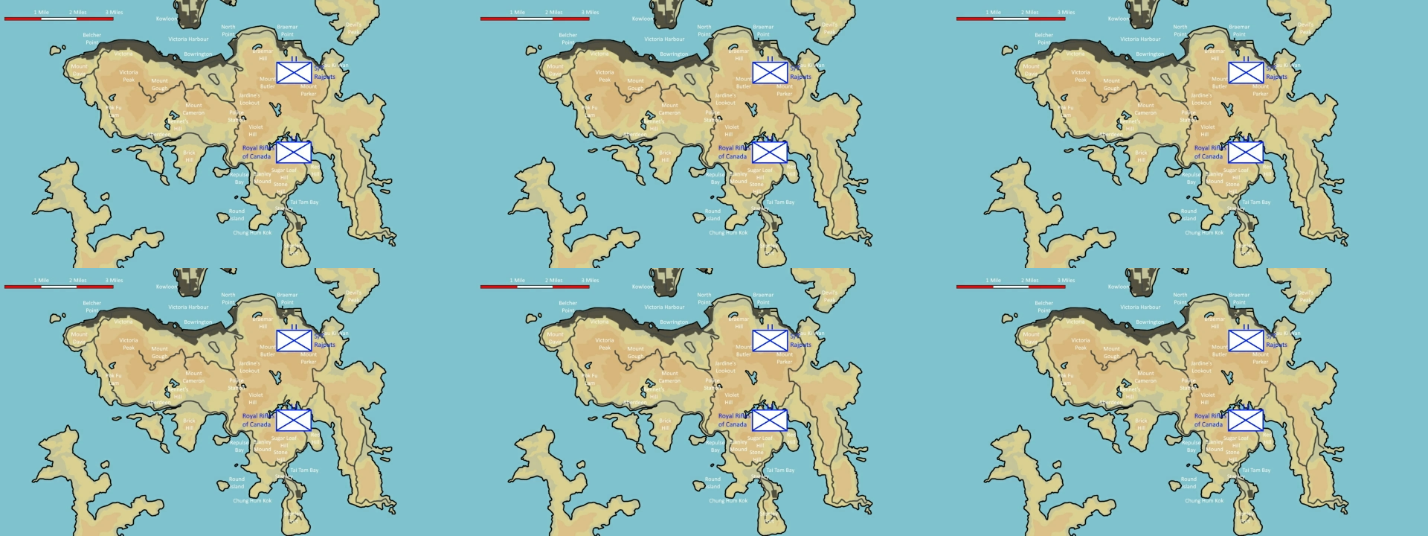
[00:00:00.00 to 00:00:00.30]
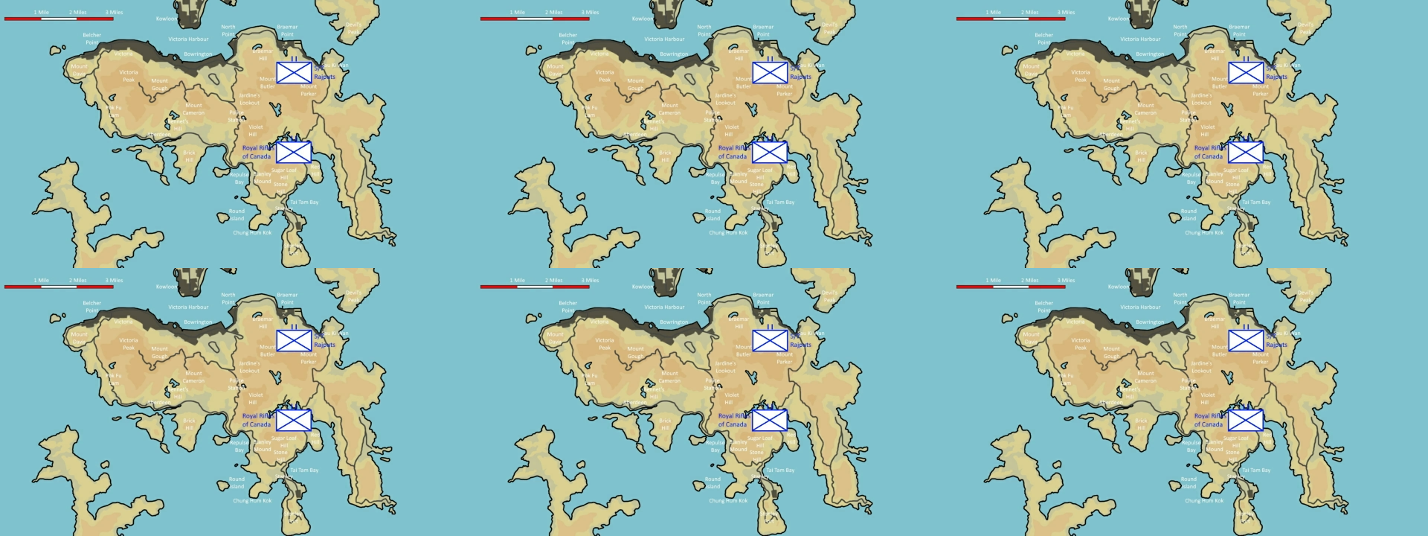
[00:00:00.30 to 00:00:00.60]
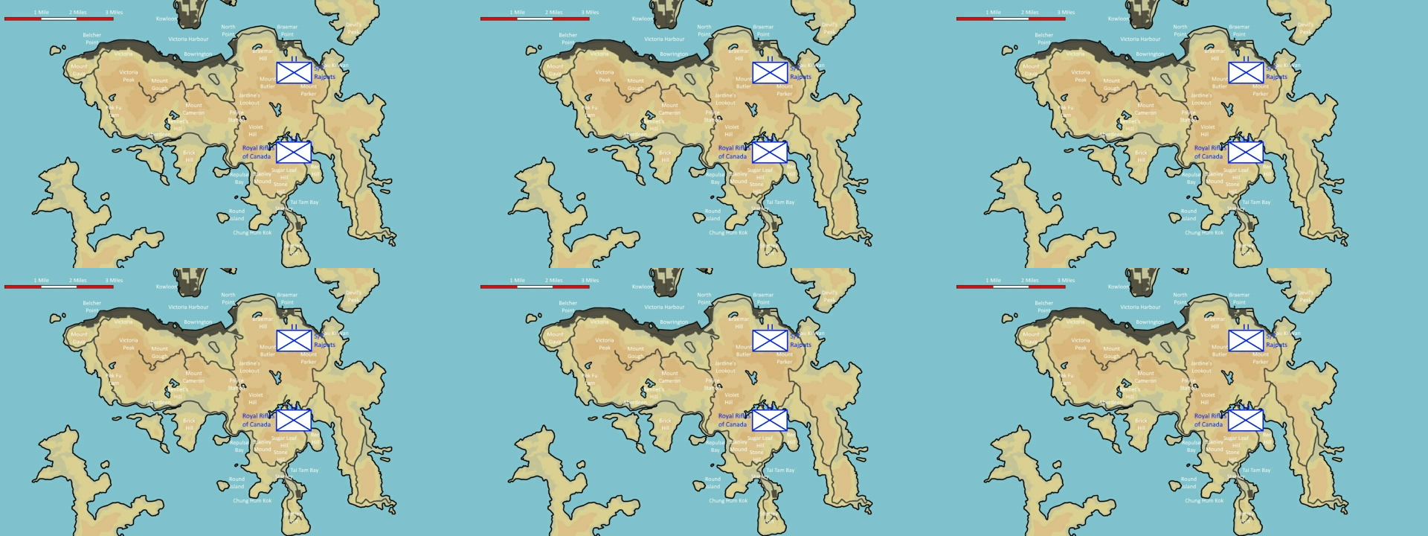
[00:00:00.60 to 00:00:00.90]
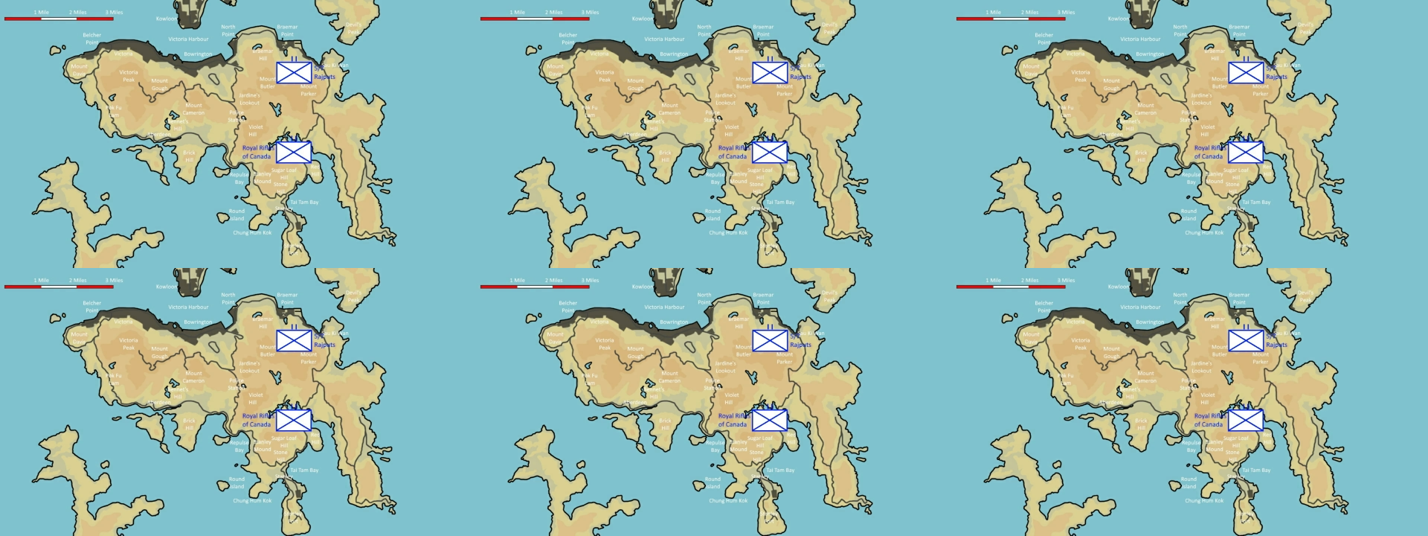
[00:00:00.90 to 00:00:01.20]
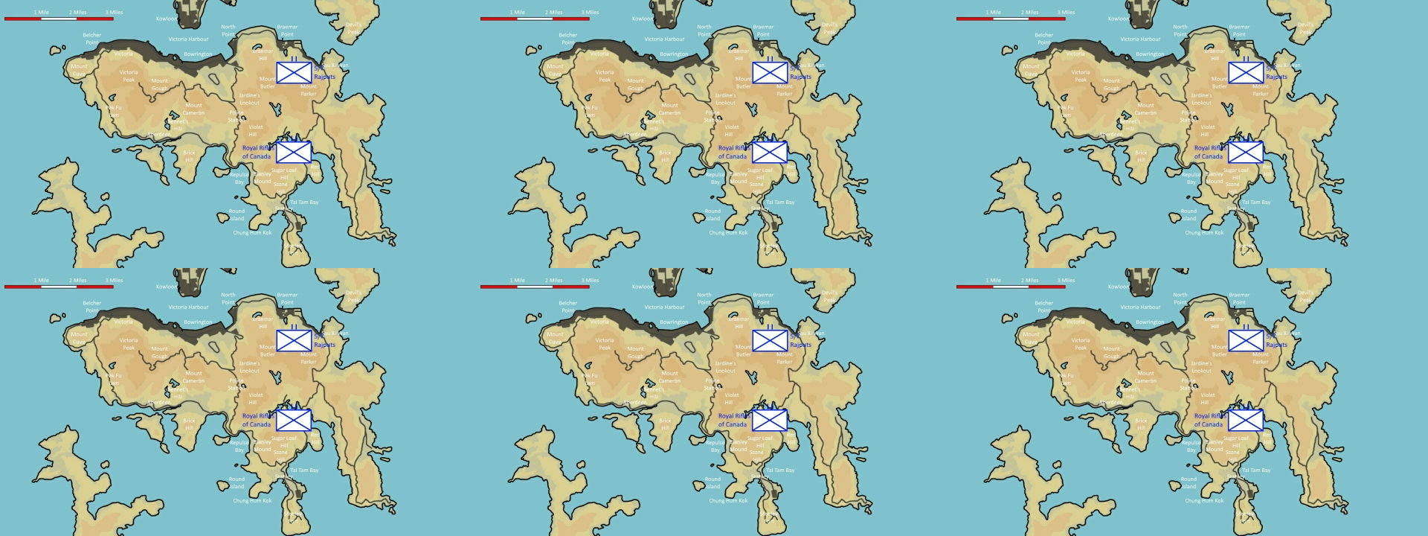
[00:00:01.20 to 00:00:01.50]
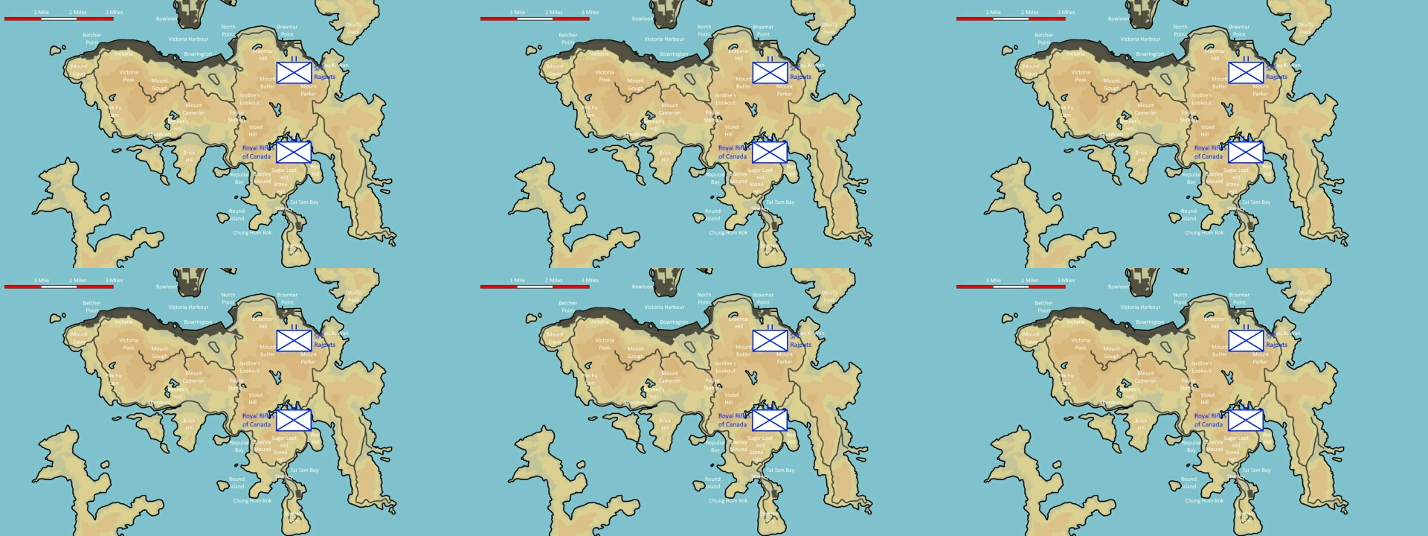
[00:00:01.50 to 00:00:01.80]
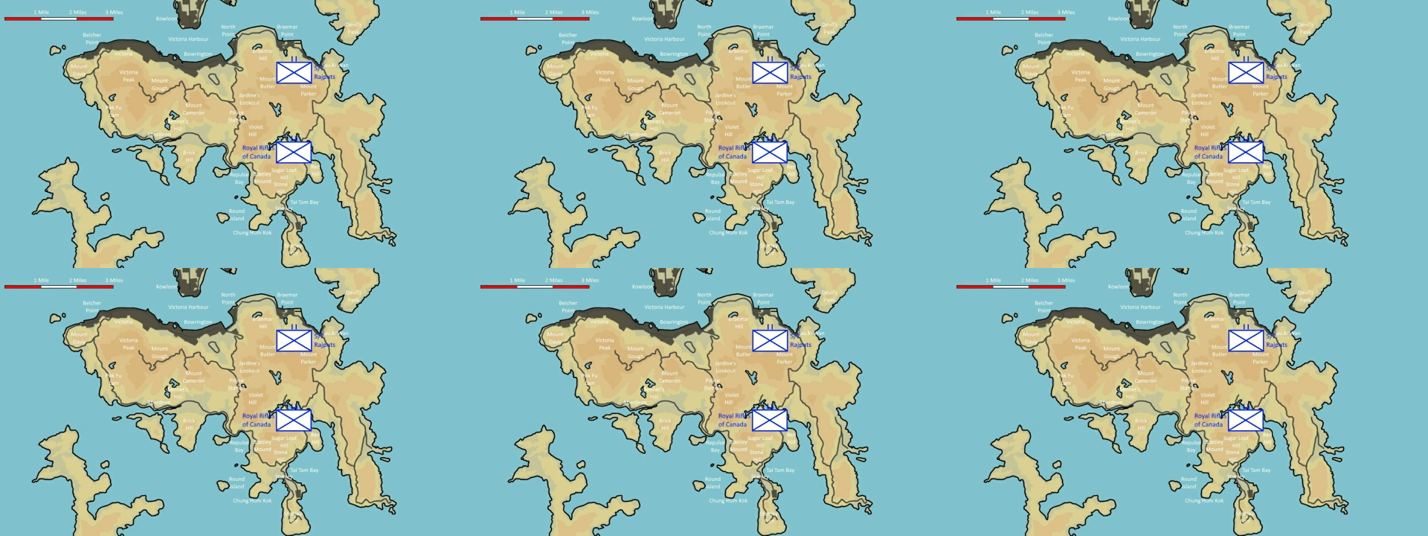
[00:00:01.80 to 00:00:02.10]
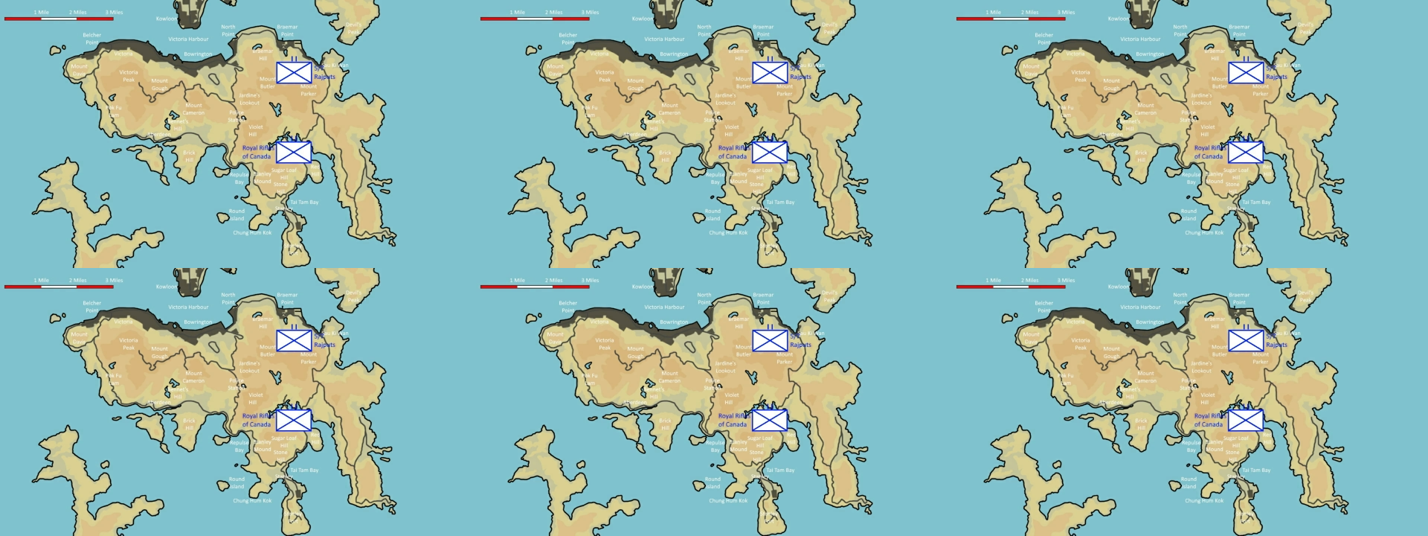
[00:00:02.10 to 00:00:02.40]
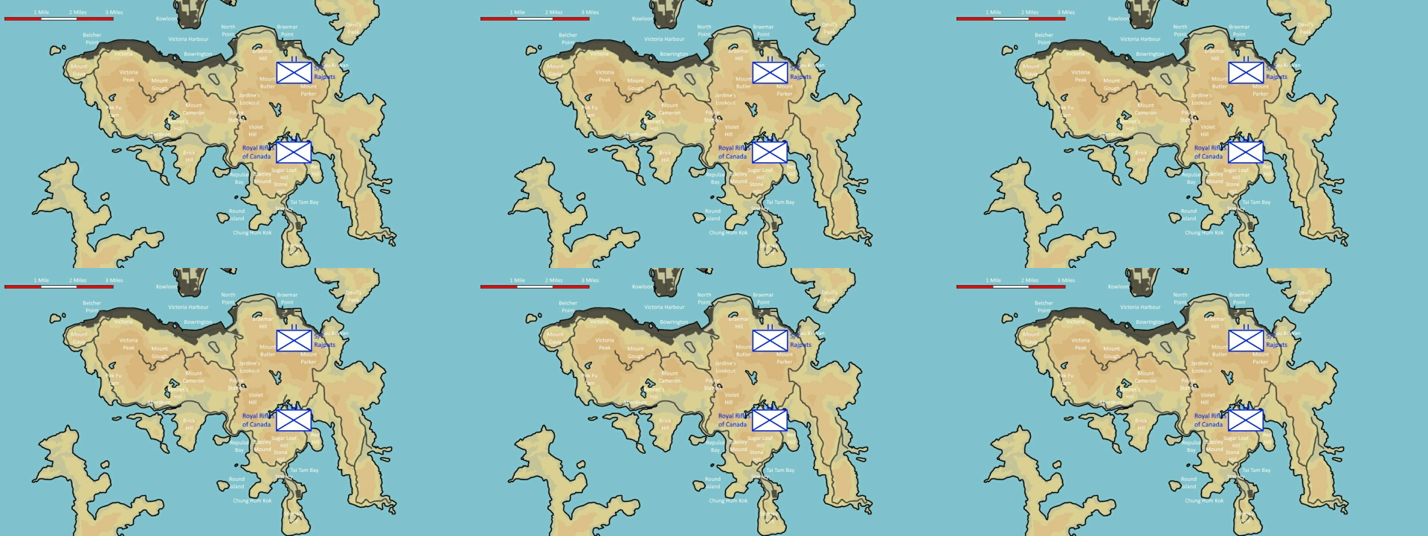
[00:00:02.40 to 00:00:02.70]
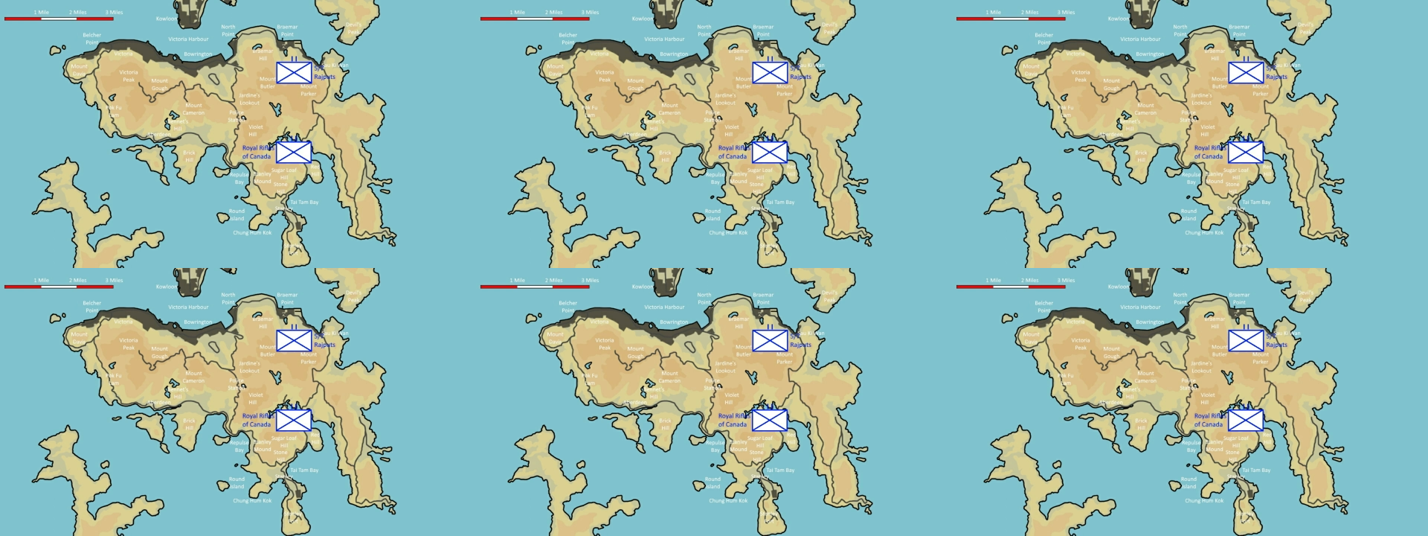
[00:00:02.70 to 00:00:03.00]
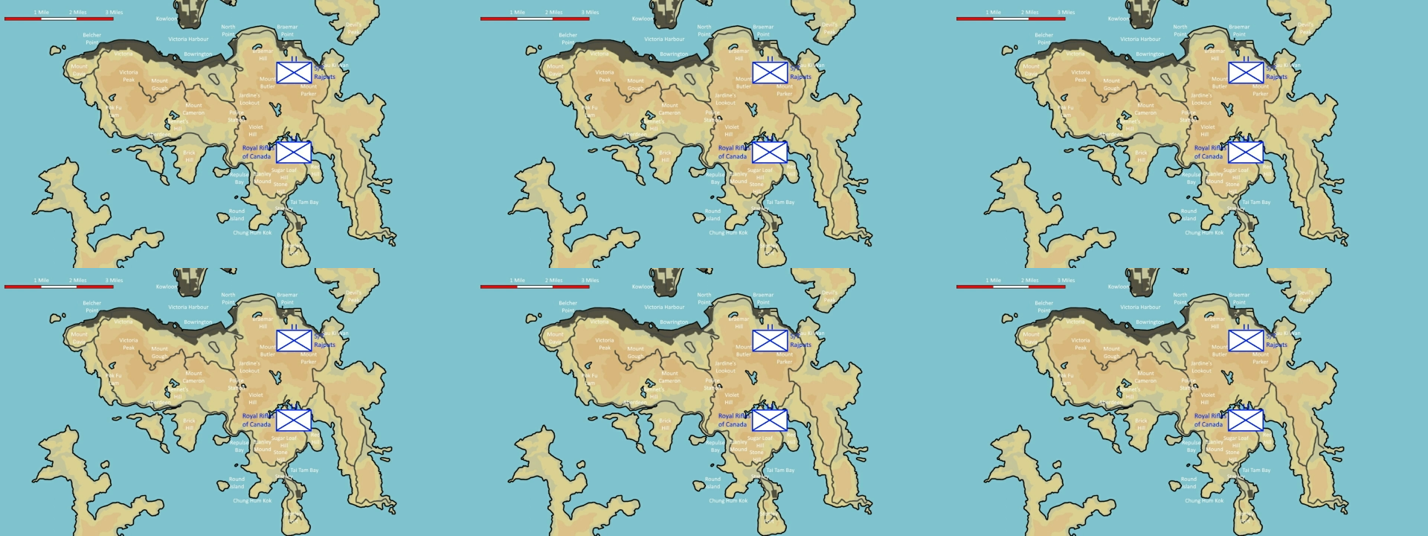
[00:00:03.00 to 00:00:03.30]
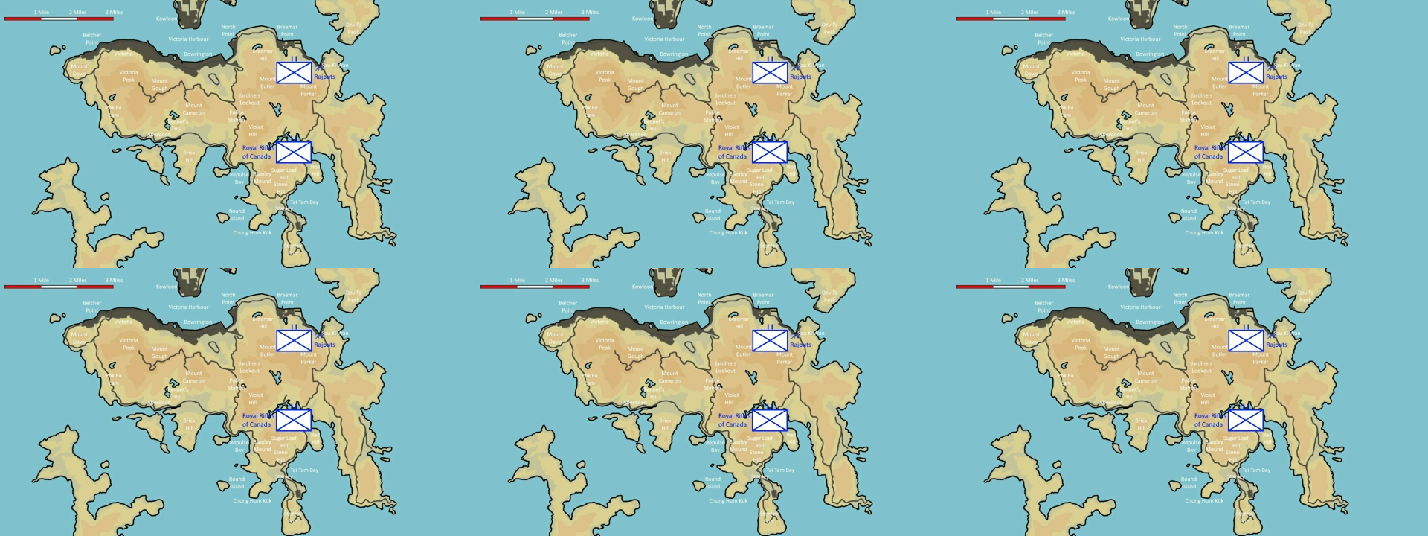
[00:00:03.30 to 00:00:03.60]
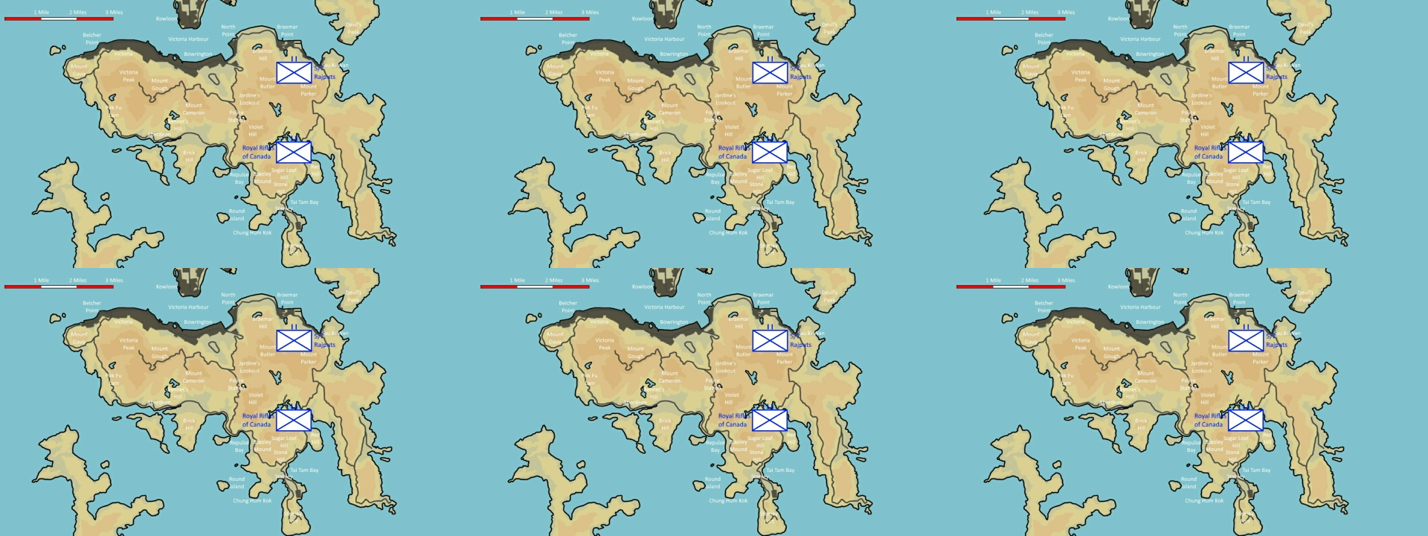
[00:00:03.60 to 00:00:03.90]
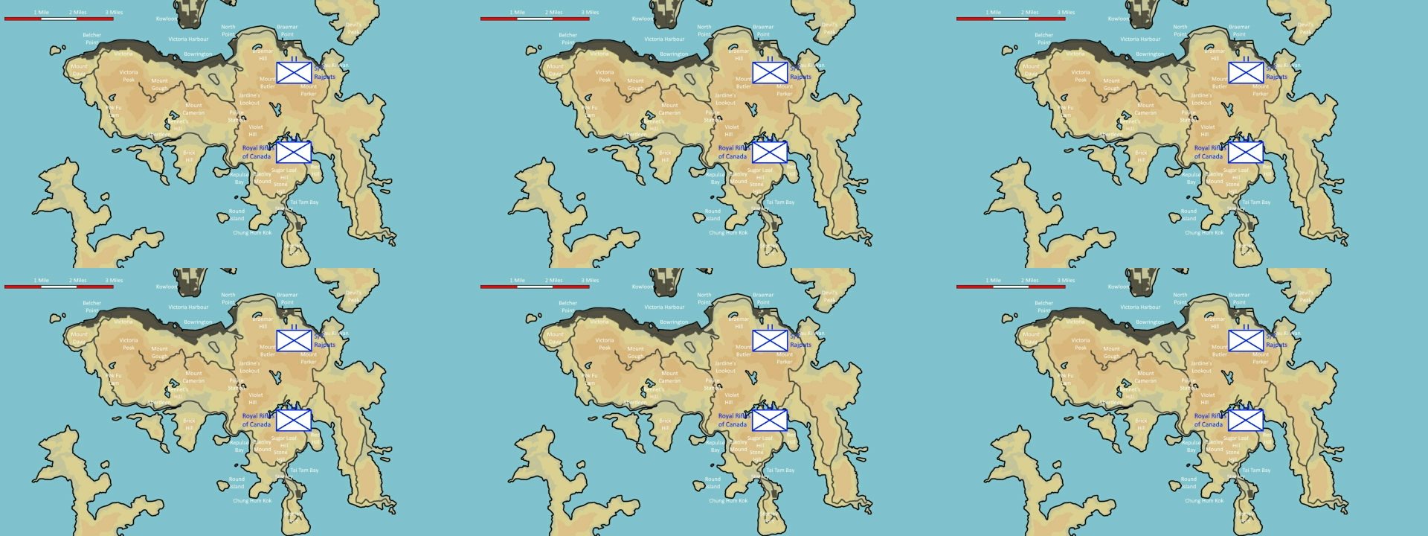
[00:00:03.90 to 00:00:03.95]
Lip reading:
Nobody's mouth can be seen.